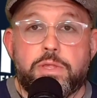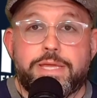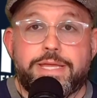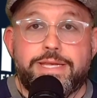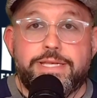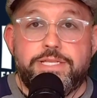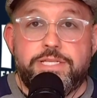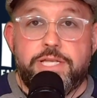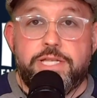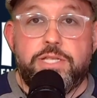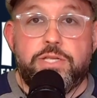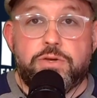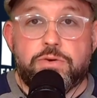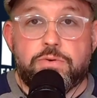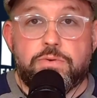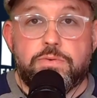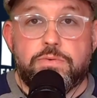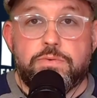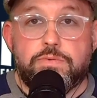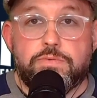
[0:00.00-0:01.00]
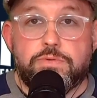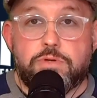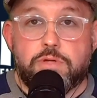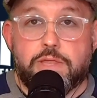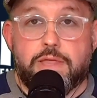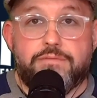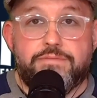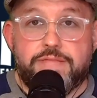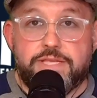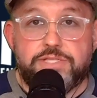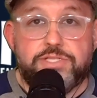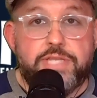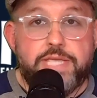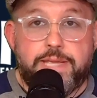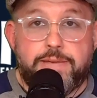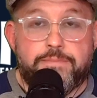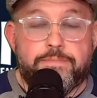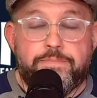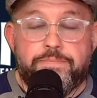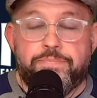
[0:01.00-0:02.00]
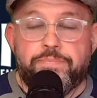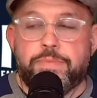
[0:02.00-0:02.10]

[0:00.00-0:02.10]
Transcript: continue to love this team.